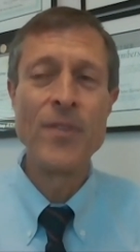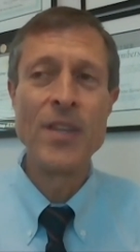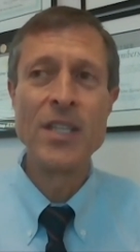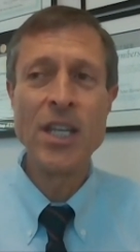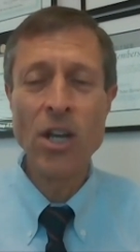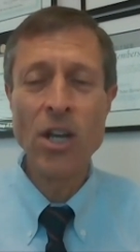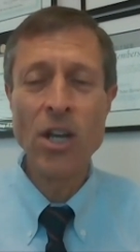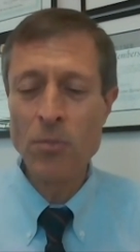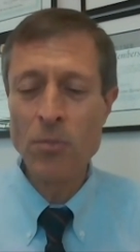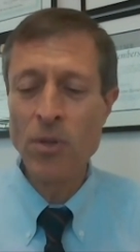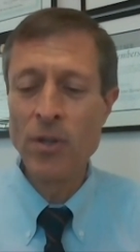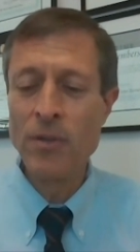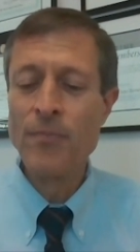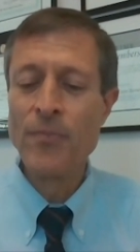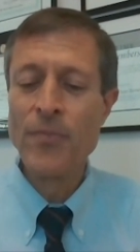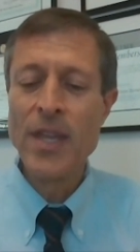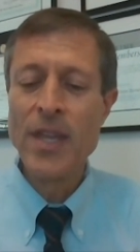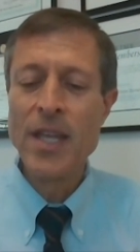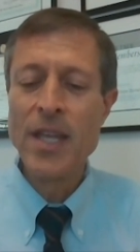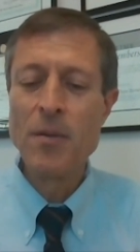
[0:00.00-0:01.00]
Terrible.
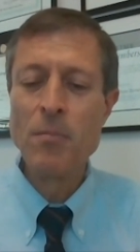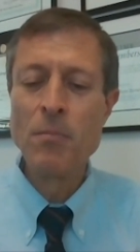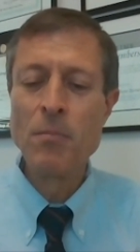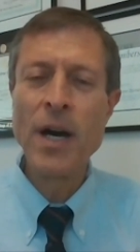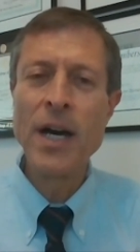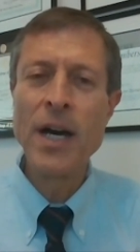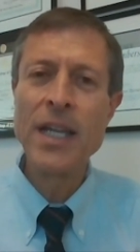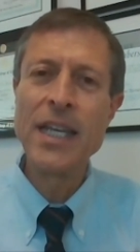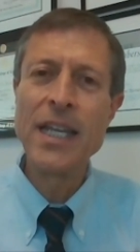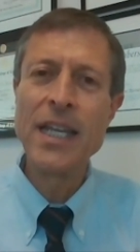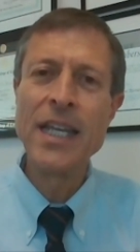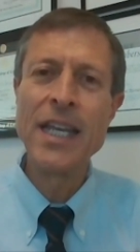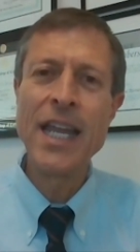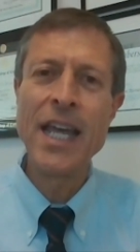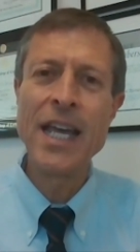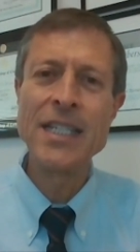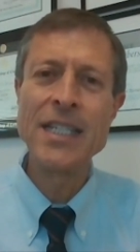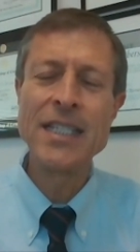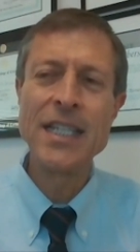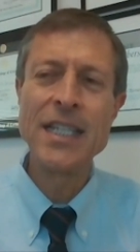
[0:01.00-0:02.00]
But it
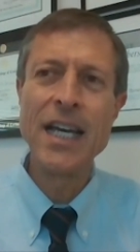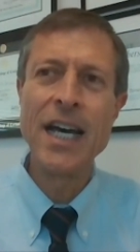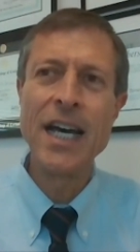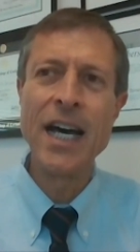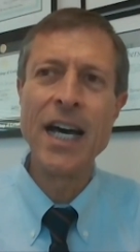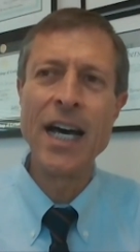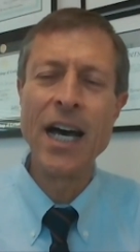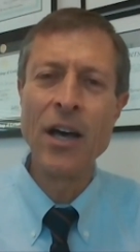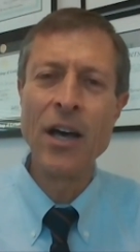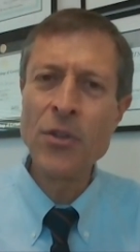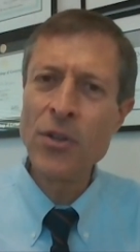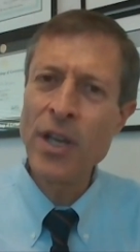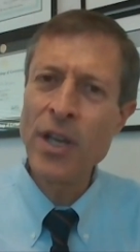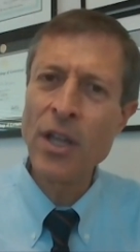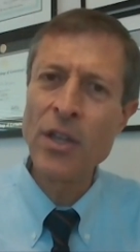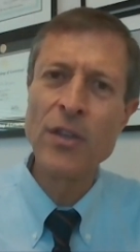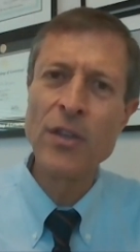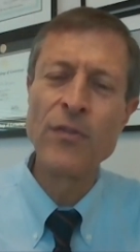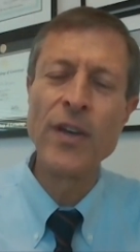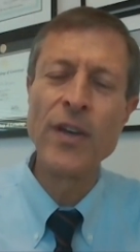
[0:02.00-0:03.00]
has other
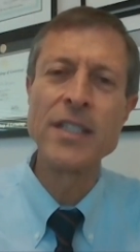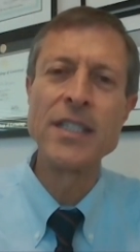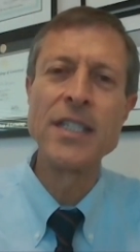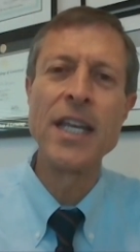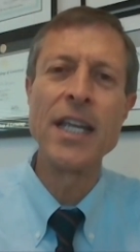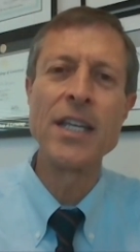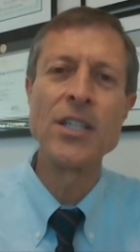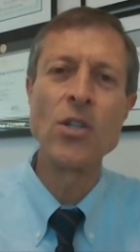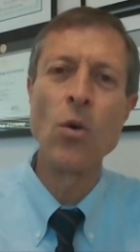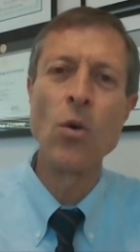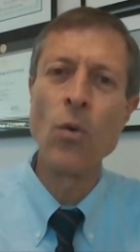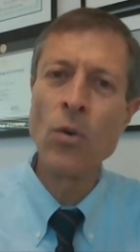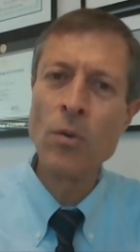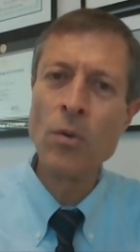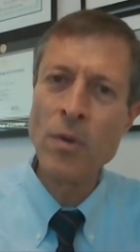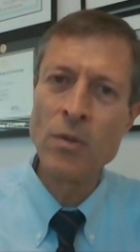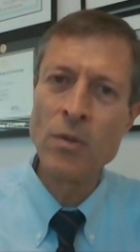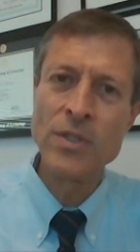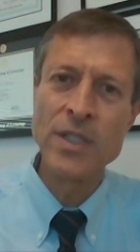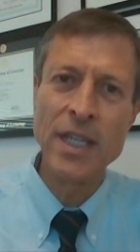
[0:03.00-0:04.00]
health effects. It has
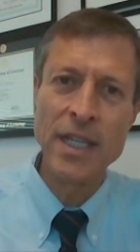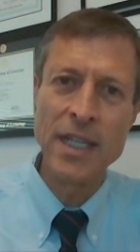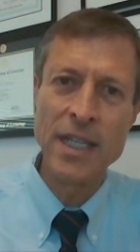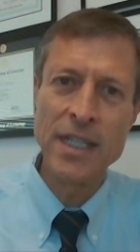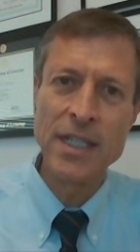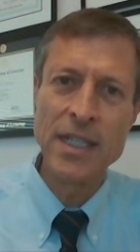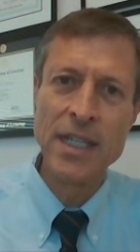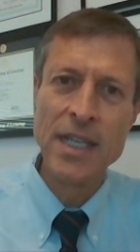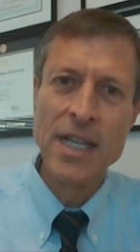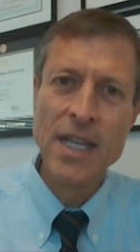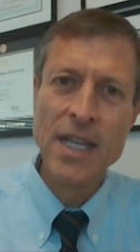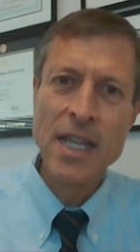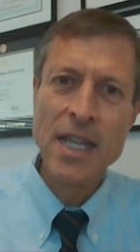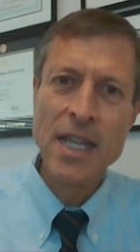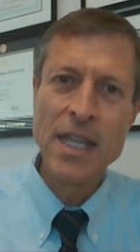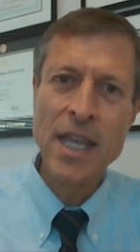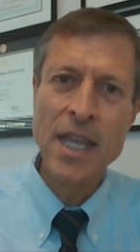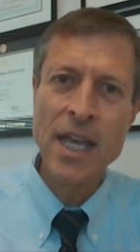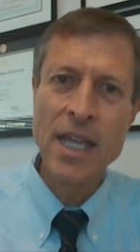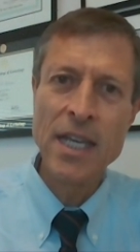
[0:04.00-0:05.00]
hormones in it
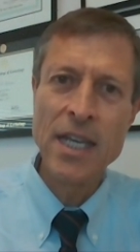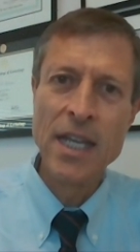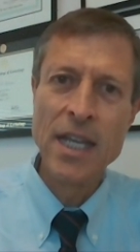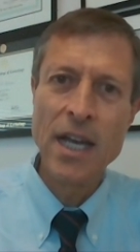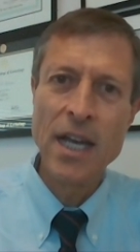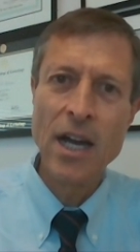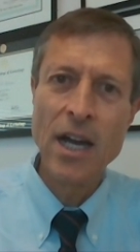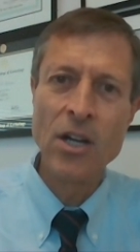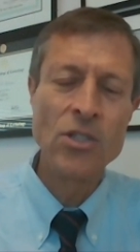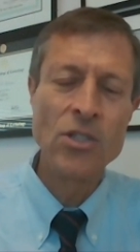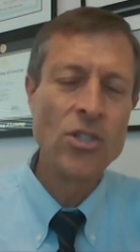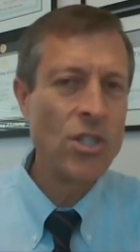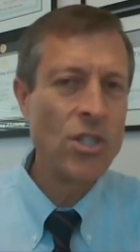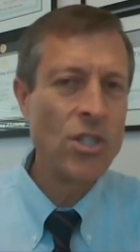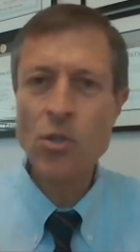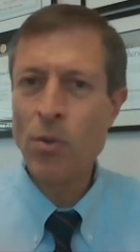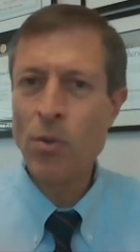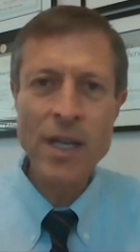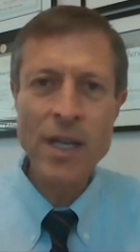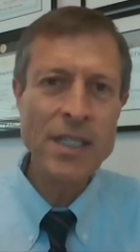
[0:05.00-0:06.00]
that are
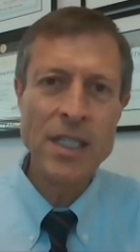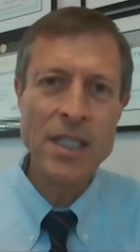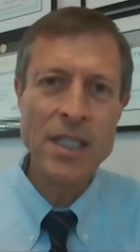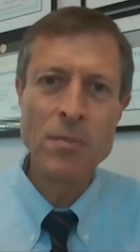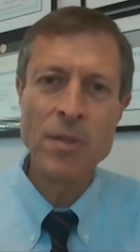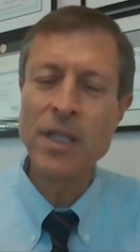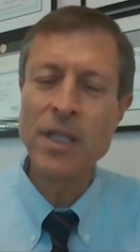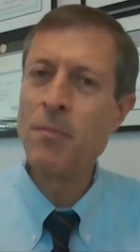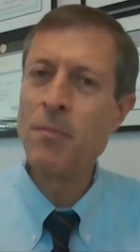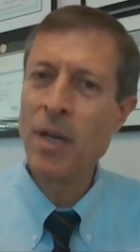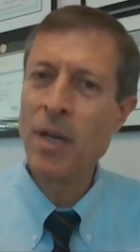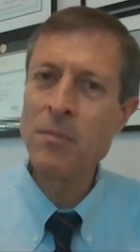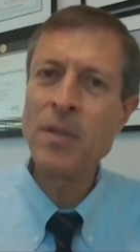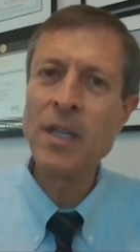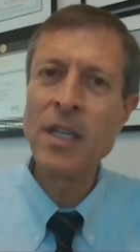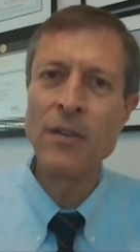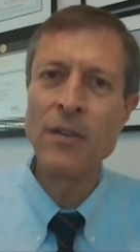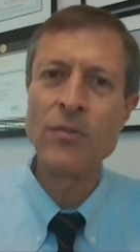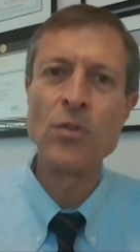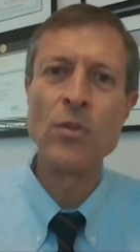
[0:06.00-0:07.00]
just traces, but they might be
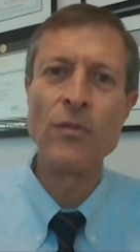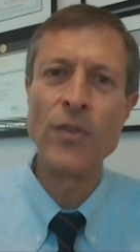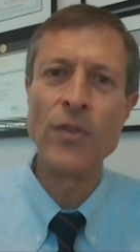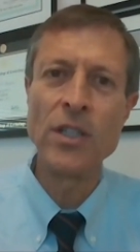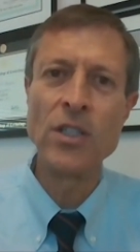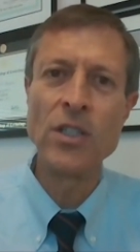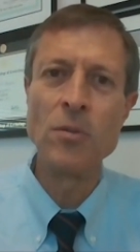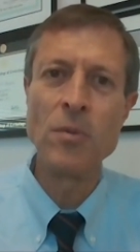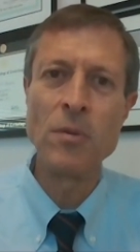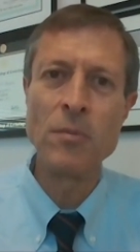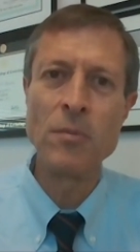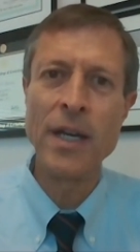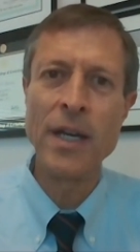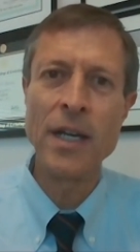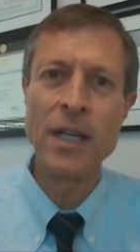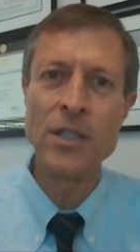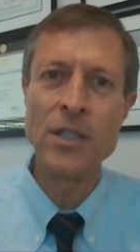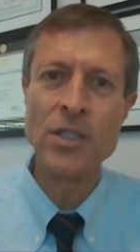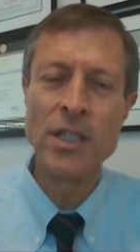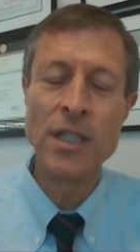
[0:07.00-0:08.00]
enough to affect human
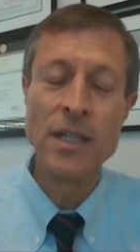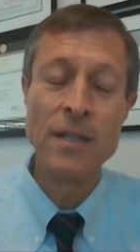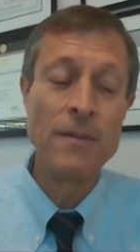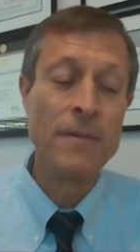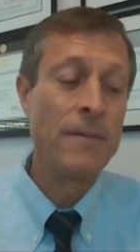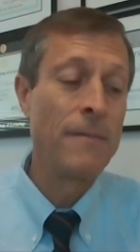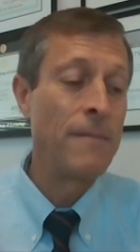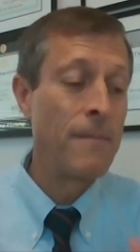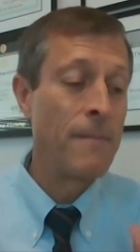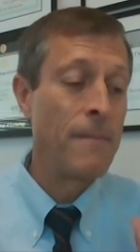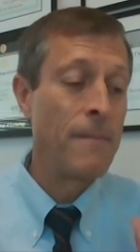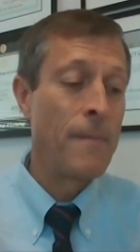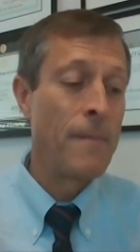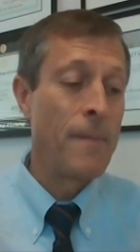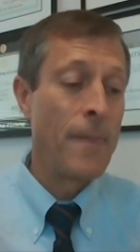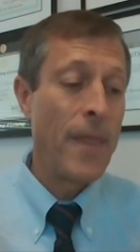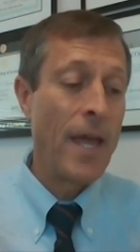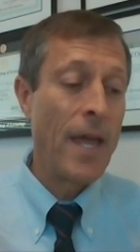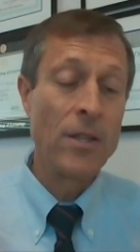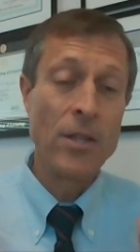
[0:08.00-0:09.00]
biology.
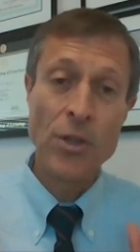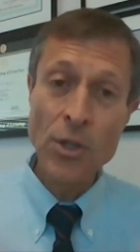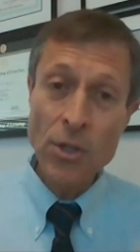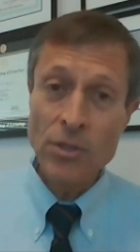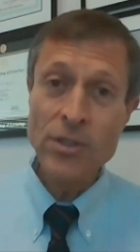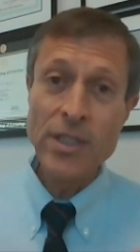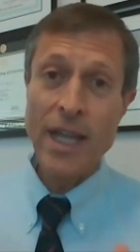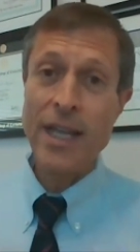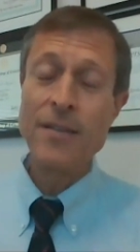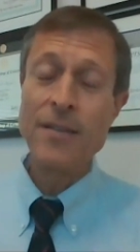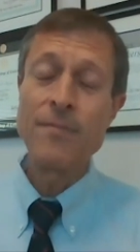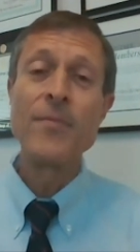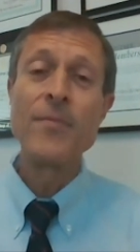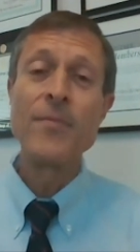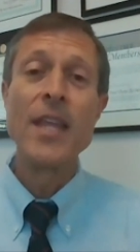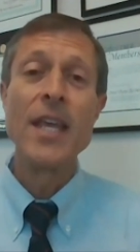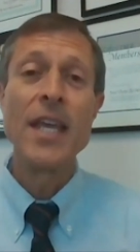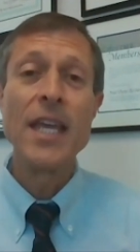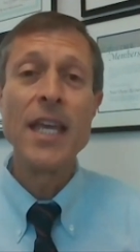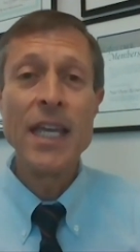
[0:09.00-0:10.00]
And the third thing
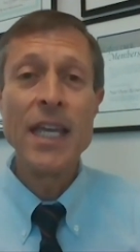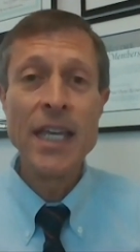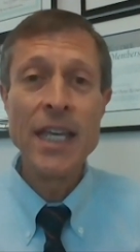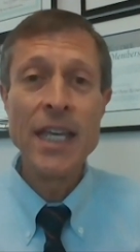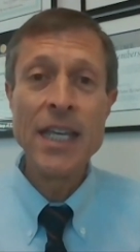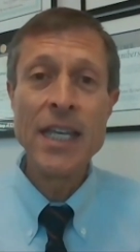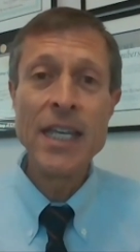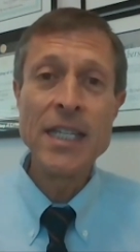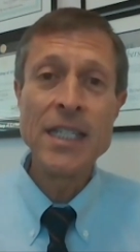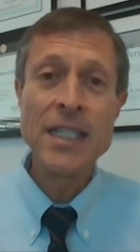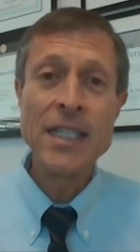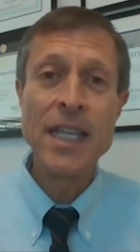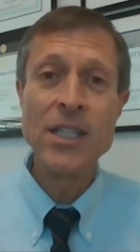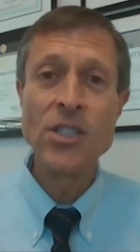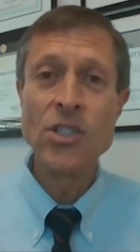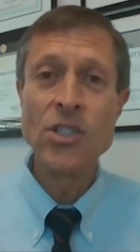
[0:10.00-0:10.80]
is that